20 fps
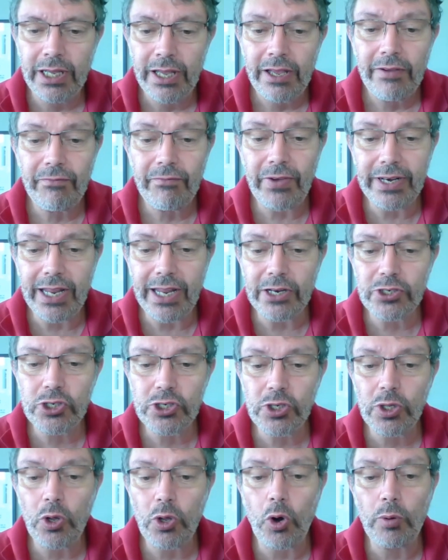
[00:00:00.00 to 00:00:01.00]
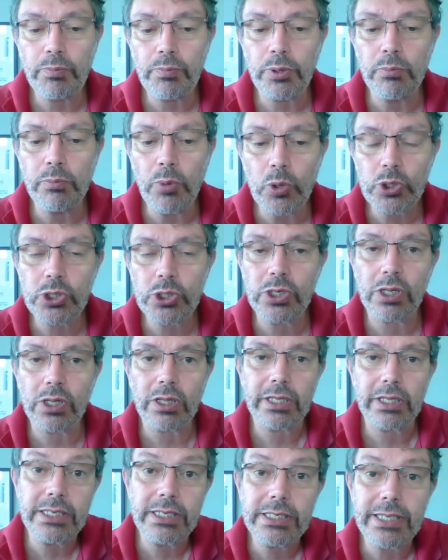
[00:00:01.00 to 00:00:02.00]
financial or promotional
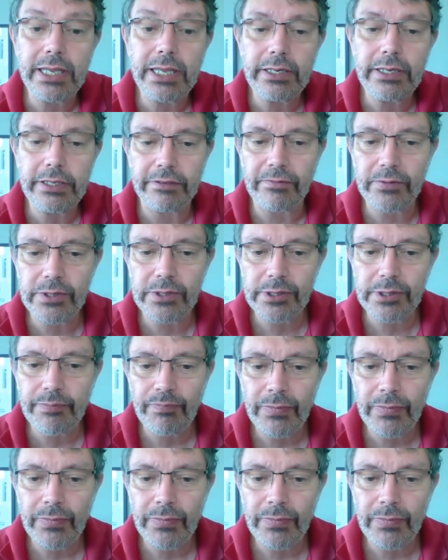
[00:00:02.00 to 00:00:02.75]
incentives,